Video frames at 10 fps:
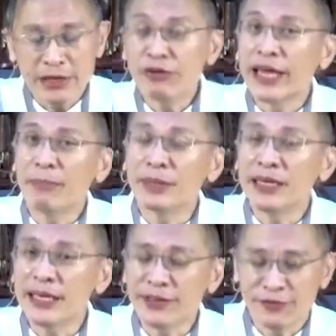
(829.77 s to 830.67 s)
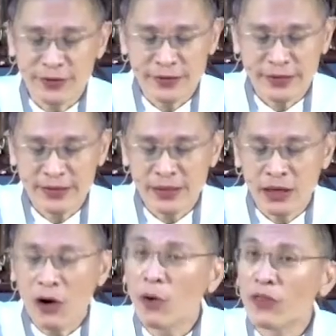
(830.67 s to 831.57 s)
"If you can believe,
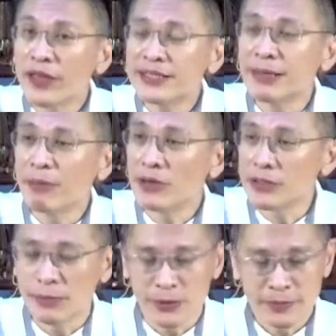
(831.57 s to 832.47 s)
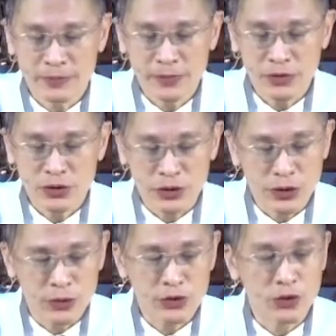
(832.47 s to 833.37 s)
all things are possible to
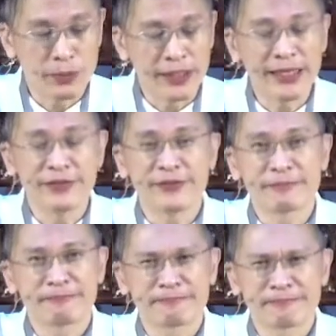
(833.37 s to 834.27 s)
those who believe."